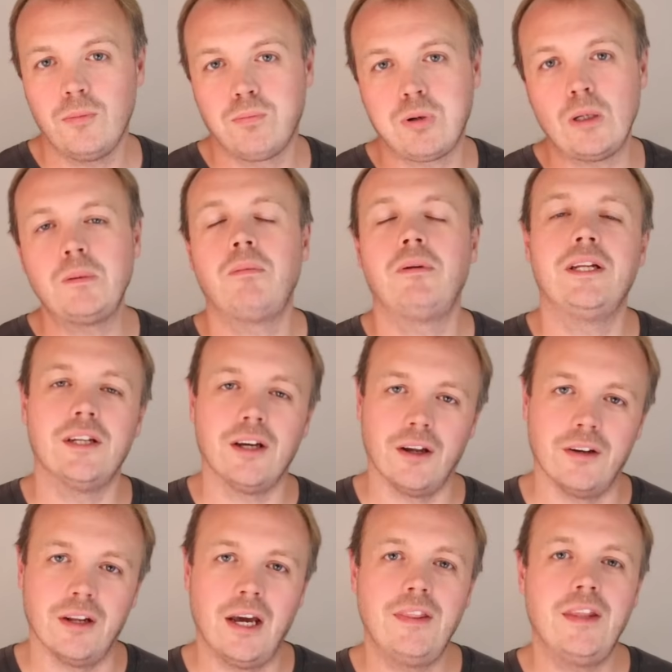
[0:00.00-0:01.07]
probably
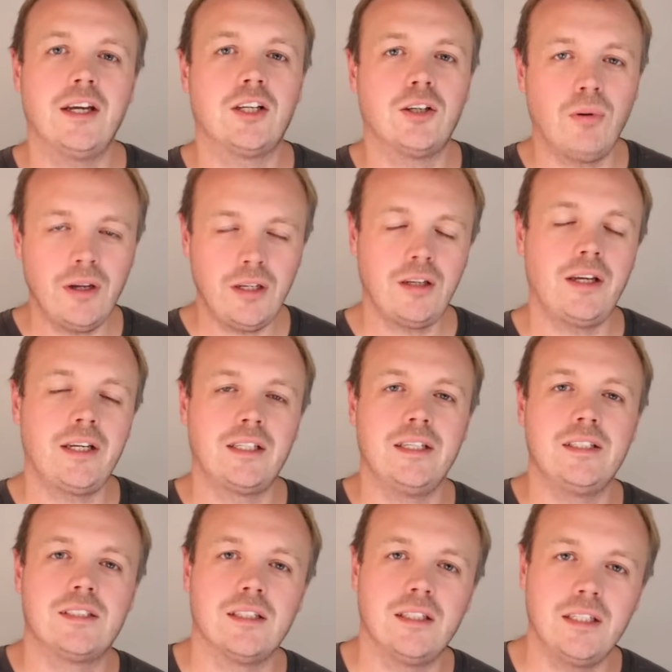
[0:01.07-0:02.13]
none, and they're quite likely to